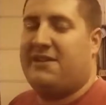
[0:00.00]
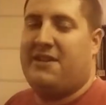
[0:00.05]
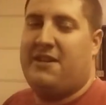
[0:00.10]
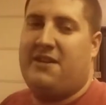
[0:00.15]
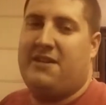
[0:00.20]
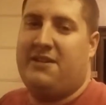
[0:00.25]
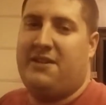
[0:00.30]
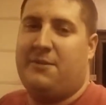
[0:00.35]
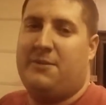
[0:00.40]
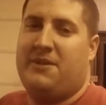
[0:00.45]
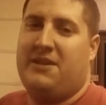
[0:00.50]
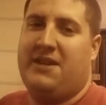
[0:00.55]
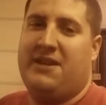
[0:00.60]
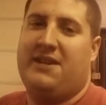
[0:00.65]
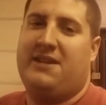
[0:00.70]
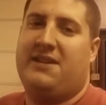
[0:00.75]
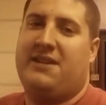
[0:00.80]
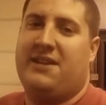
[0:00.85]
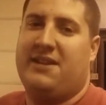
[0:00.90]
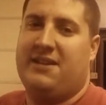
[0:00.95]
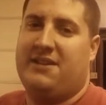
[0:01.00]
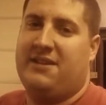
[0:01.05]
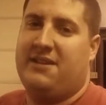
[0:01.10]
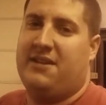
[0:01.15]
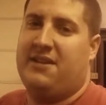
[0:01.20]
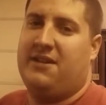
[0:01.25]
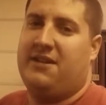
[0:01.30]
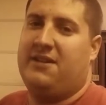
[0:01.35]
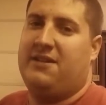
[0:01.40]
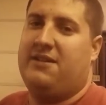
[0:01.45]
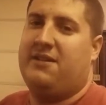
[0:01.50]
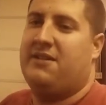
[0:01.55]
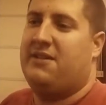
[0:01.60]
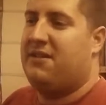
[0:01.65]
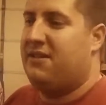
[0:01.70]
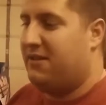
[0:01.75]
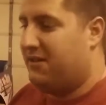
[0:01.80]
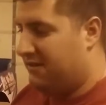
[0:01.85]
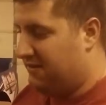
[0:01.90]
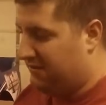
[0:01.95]
done that we need to get done
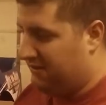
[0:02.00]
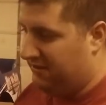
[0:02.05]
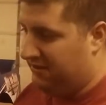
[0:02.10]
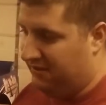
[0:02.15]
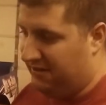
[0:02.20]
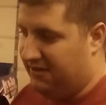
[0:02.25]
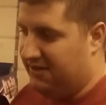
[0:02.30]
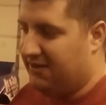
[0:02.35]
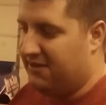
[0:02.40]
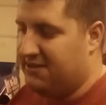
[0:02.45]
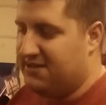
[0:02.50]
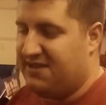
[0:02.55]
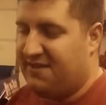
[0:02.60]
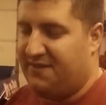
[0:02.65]
is